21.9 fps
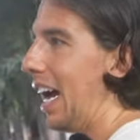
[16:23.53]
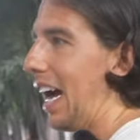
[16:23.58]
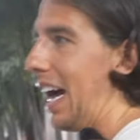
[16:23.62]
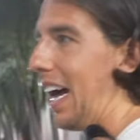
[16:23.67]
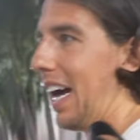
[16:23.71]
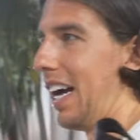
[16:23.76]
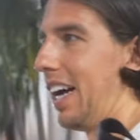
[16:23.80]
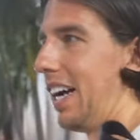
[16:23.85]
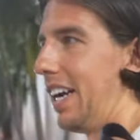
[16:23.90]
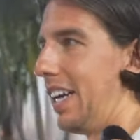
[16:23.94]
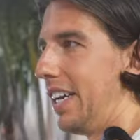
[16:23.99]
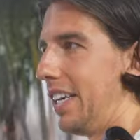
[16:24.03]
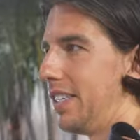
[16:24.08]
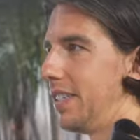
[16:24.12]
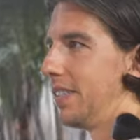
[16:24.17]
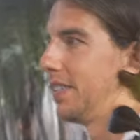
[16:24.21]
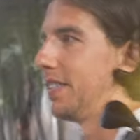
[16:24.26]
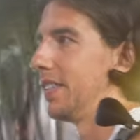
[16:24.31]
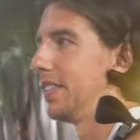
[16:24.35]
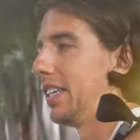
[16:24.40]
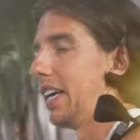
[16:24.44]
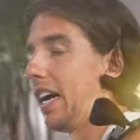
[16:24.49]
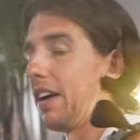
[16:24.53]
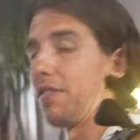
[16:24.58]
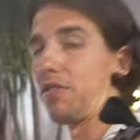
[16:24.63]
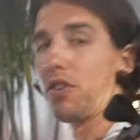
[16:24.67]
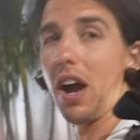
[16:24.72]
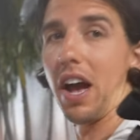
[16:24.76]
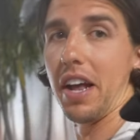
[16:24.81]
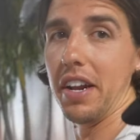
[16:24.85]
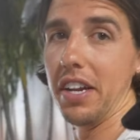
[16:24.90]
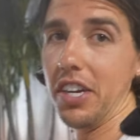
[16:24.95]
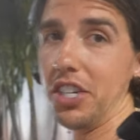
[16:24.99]
I've
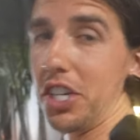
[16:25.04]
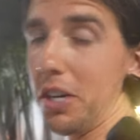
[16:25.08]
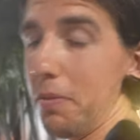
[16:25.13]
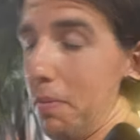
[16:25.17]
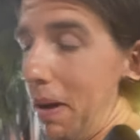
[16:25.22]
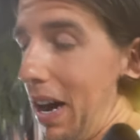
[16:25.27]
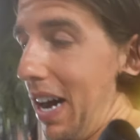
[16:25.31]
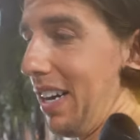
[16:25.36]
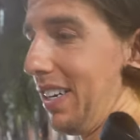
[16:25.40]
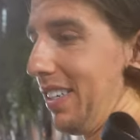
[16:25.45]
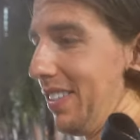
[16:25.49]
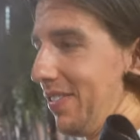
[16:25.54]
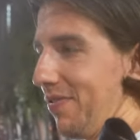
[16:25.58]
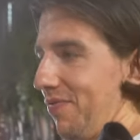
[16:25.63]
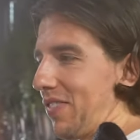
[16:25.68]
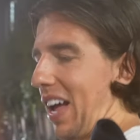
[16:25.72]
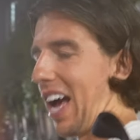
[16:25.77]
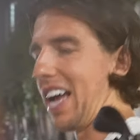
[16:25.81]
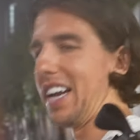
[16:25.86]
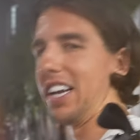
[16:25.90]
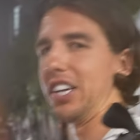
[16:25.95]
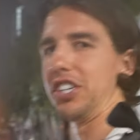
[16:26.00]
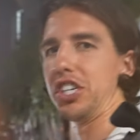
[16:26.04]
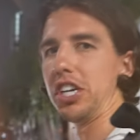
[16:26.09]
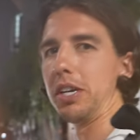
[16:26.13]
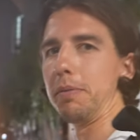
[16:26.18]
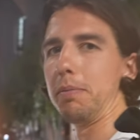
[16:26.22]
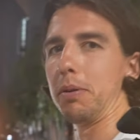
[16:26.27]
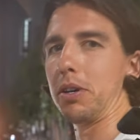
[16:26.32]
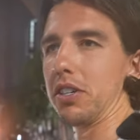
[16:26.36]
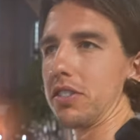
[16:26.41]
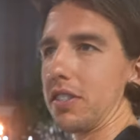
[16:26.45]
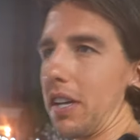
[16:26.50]
got energy, man. Energy
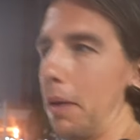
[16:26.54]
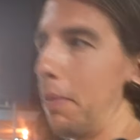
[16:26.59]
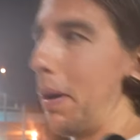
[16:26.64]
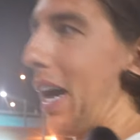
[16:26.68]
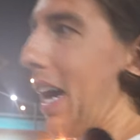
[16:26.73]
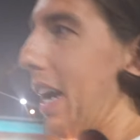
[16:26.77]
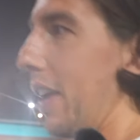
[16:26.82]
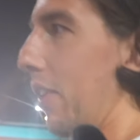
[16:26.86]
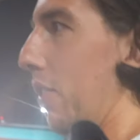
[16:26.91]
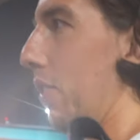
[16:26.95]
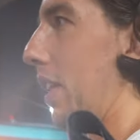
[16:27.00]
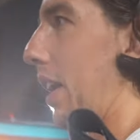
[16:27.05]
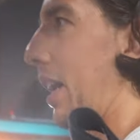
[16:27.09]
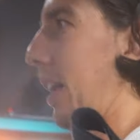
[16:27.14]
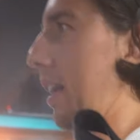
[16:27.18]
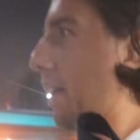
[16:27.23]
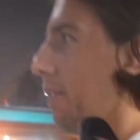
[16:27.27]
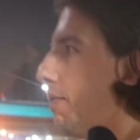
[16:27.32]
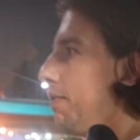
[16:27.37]
because I'm high on life.